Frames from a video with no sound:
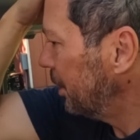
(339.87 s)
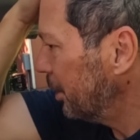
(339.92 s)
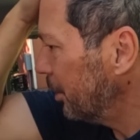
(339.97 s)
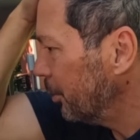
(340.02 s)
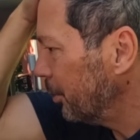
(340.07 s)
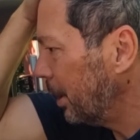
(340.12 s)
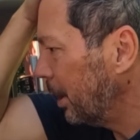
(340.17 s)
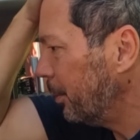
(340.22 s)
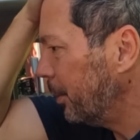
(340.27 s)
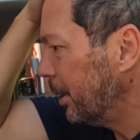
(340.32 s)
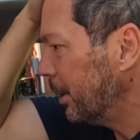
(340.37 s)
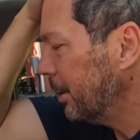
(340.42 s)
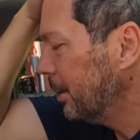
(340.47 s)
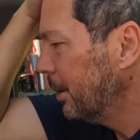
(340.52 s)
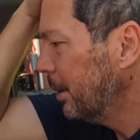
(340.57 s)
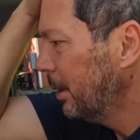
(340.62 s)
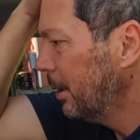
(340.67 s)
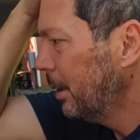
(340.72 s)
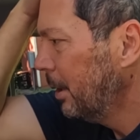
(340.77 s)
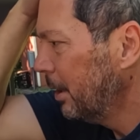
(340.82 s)
here when I'm going to
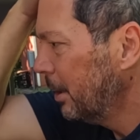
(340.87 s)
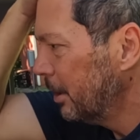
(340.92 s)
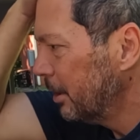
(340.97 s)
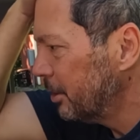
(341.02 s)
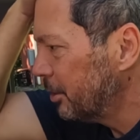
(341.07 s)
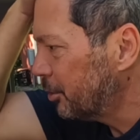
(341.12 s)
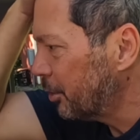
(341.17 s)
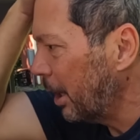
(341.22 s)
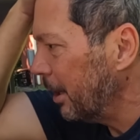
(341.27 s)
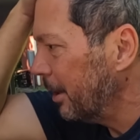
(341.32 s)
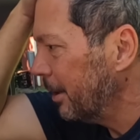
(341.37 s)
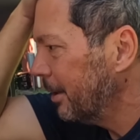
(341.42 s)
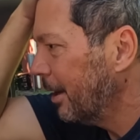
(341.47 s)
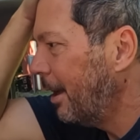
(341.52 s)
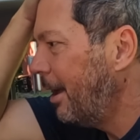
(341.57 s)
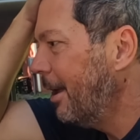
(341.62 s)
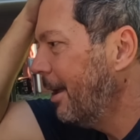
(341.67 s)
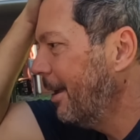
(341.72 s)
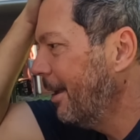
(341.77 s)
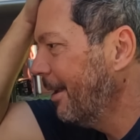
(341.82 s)
try.
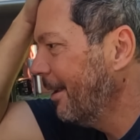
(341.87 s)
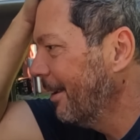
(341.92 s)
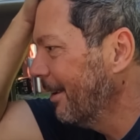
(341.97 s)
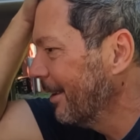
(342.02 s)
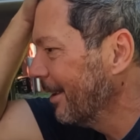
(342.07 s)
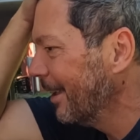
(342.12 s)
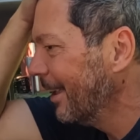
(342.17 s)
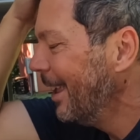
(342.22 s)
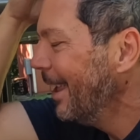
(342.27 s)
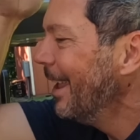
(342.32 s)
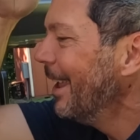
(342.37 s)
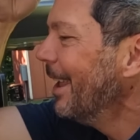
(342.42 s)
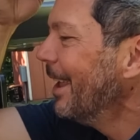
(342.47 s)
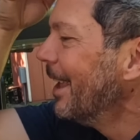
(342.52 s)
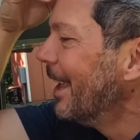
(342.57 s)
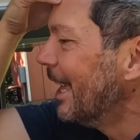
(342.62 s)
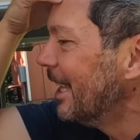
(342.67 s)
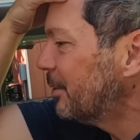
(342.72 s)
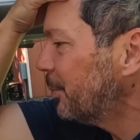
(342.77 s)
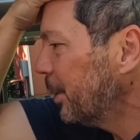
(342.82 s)

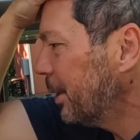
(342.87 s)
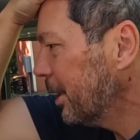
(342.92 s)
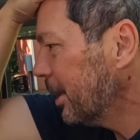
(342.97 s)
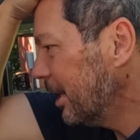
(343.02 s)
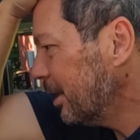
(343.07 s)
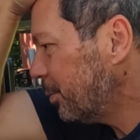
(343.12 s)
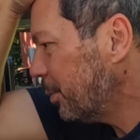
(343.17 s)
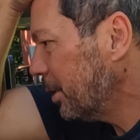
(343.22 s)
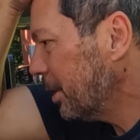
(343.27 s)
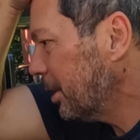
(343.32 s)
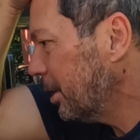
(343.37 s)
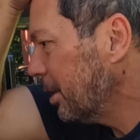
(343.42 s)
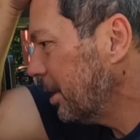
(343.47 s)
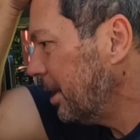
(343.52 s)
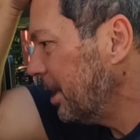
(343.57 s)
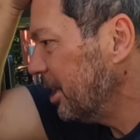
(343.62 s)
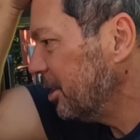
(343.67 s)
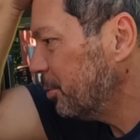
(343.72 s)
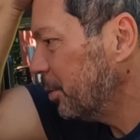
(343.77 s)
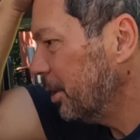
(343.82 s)
It's been a
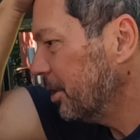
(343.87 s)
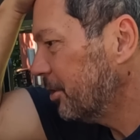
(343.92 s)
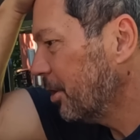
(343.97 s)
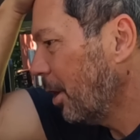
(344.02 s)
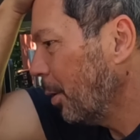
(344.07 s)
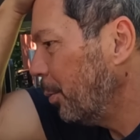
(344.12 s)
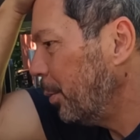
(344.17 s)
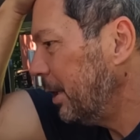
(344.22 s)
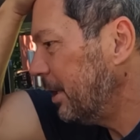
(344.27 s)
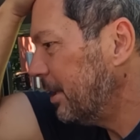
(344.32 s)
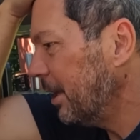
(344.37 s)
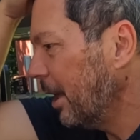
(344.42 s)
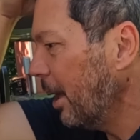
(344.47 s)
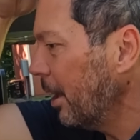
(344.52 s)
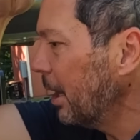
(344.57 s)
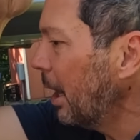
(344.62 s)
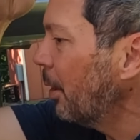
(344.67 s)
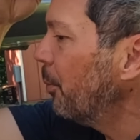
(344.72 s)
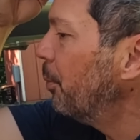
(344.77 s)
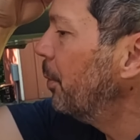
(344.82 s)
good hitch, but it's all beat to
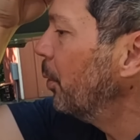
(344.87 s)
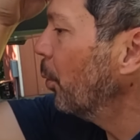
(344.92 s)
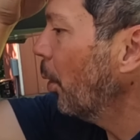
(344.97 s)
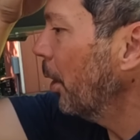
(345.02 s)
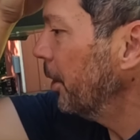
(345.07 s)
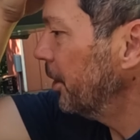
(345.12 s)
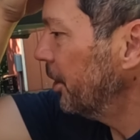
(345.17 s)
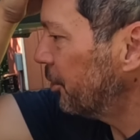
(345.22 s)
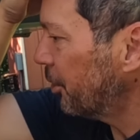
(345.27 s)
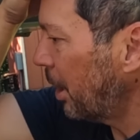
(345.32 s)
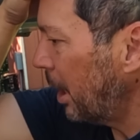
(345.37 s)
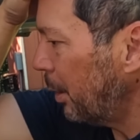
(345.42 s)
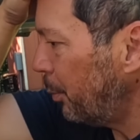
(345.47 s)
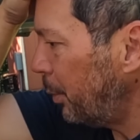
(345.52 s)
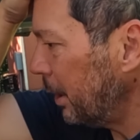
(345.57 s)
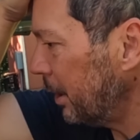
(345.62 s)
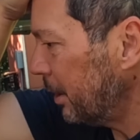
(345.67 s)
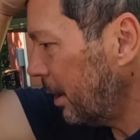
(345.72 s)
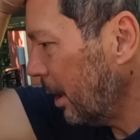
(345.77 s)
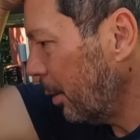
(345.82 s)
hell, and I've been wanting to try a
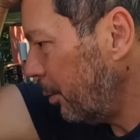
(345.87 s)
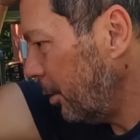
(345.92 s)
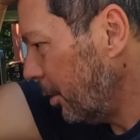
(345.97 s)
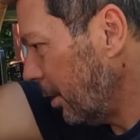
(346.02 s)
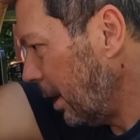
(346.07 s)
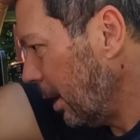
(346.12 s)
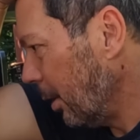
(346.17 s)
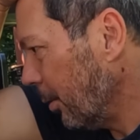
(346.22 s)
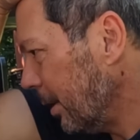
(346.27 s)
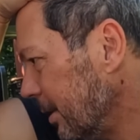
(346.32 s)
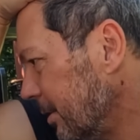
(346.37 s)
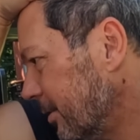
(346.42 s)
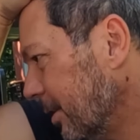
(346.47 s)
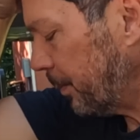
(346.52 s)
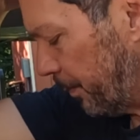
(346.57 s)
B&W anyways.